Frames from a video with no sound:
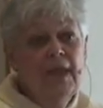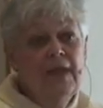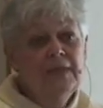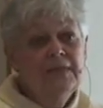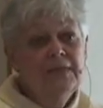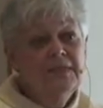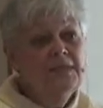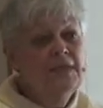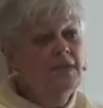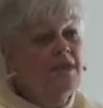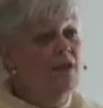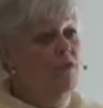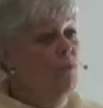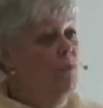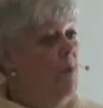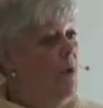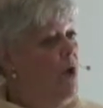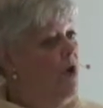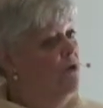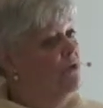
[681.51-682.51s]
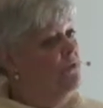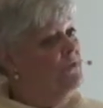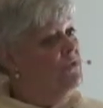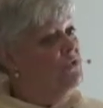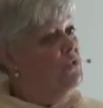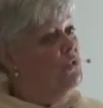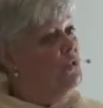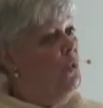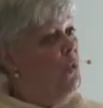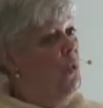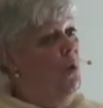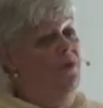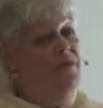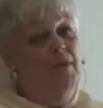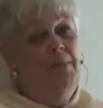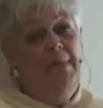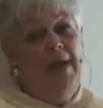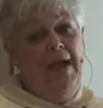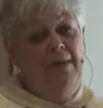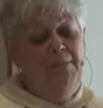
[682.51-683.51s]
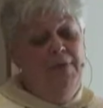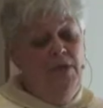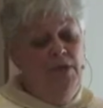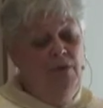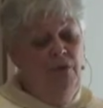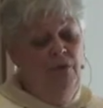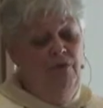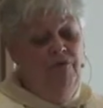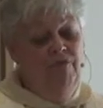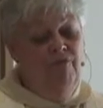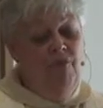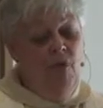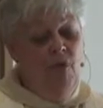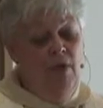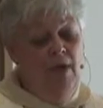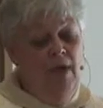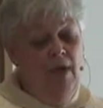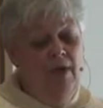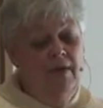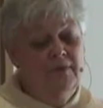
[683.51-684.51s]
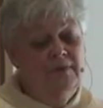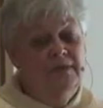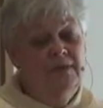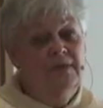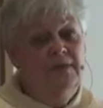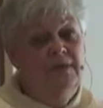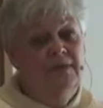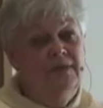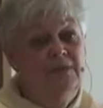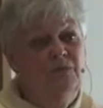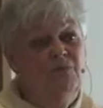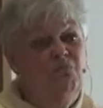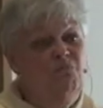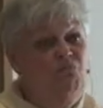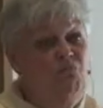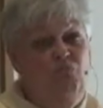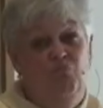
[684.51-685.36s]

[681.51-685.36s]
This is another part of the story that might be good for us, because